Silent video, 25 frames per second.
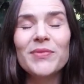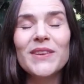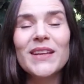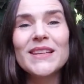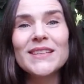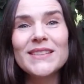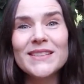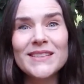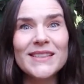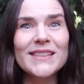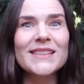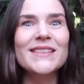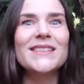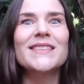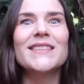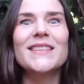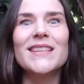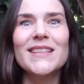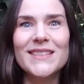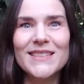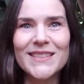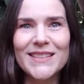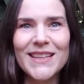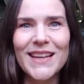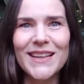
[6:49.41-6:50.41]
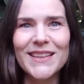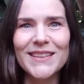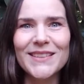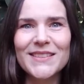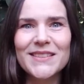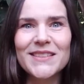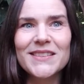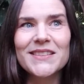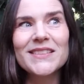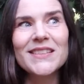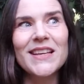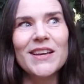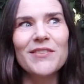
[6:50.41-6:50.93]
6th sense,
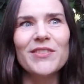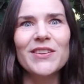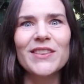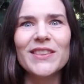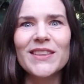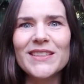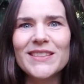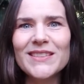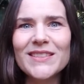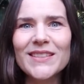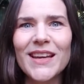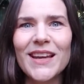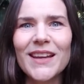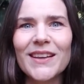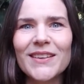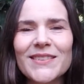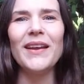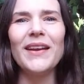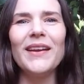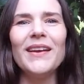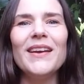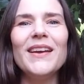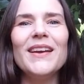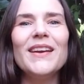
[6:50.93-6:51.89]
7th sense.